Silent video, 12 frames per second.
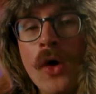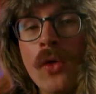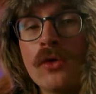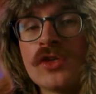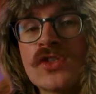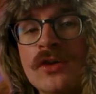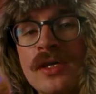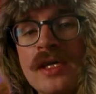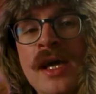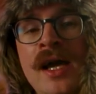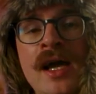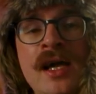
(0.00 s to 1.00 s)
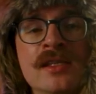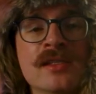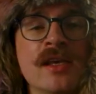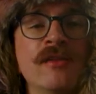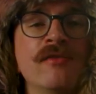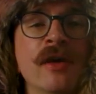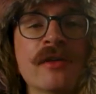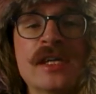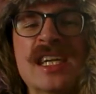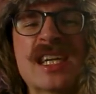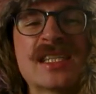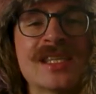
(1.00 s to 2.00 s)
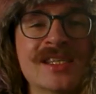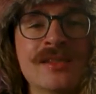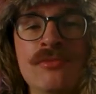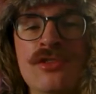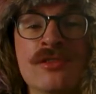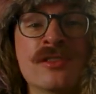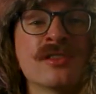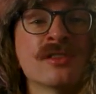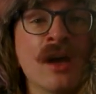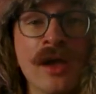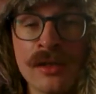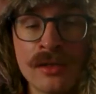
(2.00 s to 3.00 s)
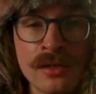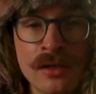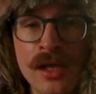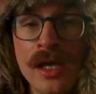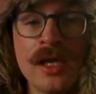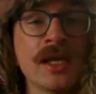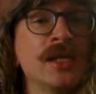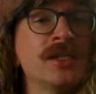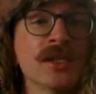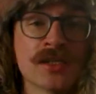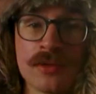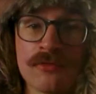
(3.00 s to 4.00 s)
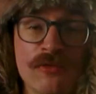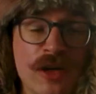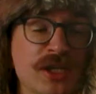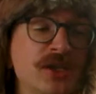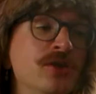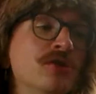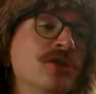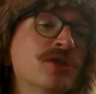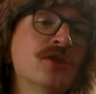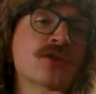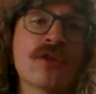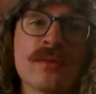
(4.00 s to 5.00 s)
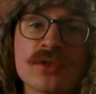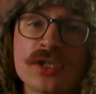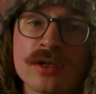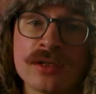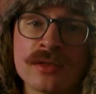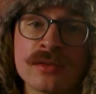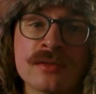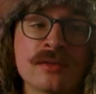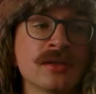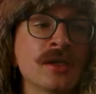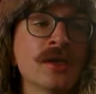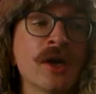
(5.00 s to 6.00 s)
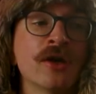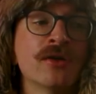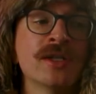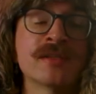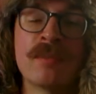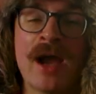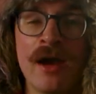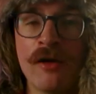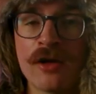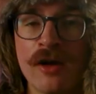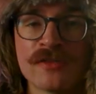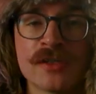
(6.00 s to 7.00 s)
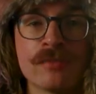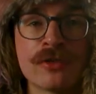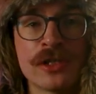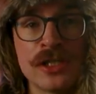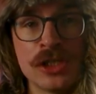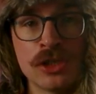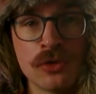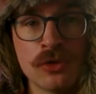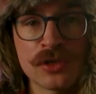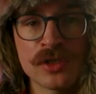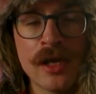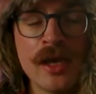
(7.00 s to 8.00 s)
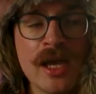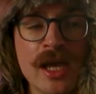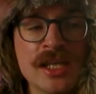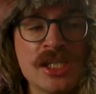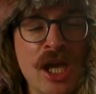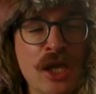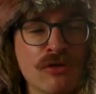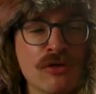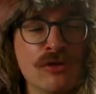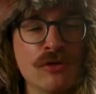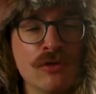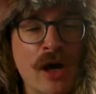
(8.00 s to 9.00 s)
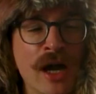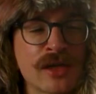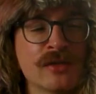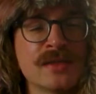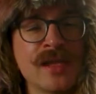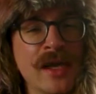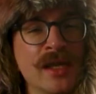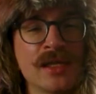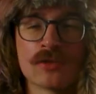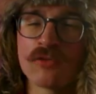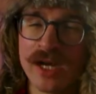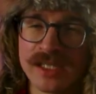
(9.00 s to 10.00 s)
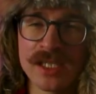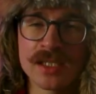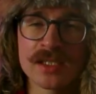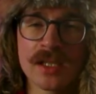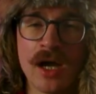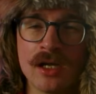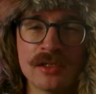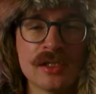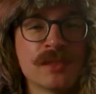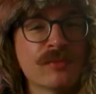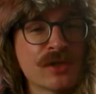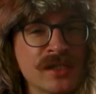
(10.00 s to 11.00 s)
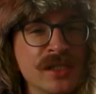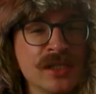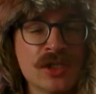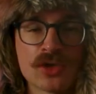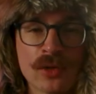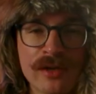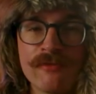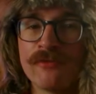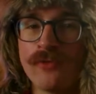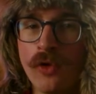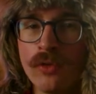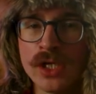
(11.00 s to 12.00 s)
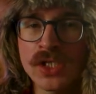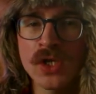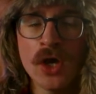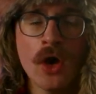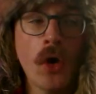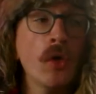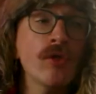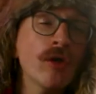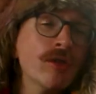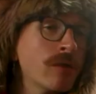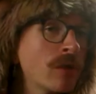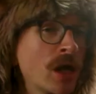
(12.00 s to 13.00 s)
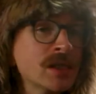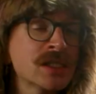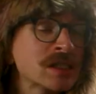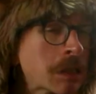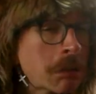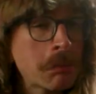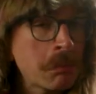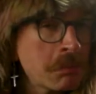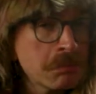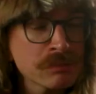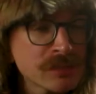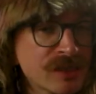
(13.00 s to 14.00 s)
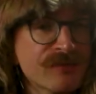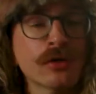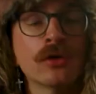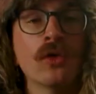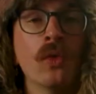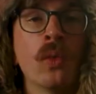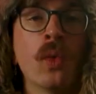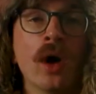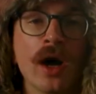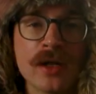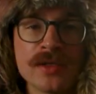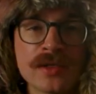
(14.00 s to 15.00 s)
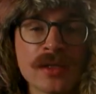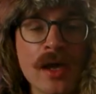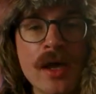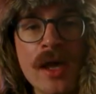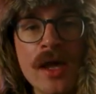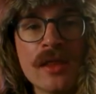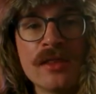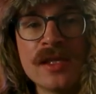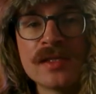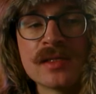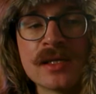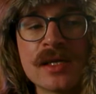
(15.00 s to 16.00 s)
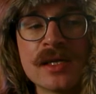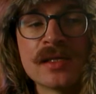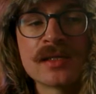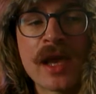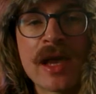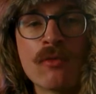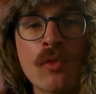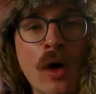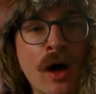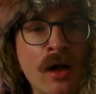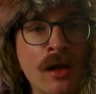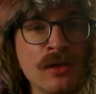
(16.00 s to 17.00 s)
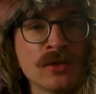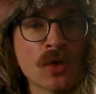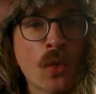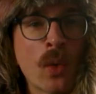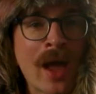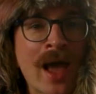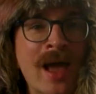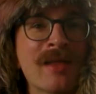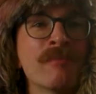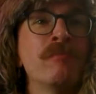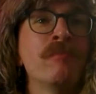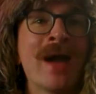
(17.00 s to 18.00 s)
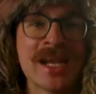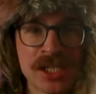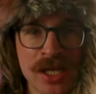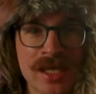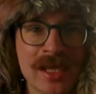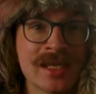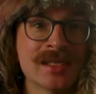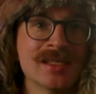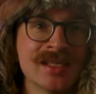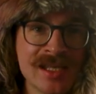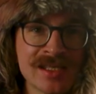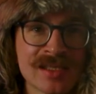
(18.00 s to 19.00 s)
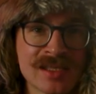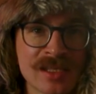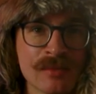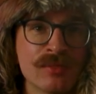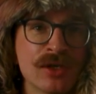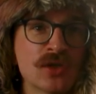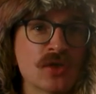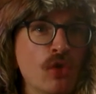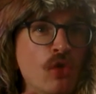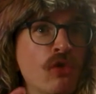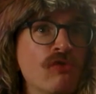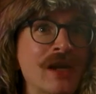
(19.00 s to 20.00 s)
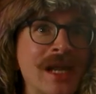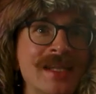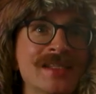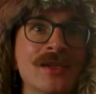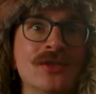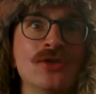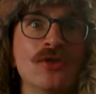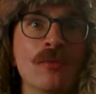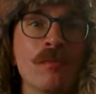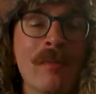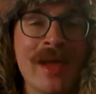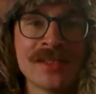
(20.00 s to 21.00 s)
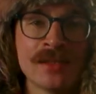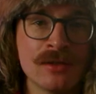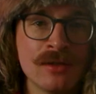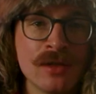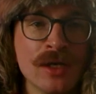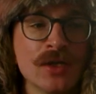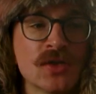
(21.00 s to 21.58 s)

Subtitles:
Also, he has a very accessible style. He doesn't write huge descriptions, you know, his paragraphs are pretty short. In general, I could say his writing style is pretty straightforward, although there are some difficult words. This is a world where magic exists, but it's all related to metal.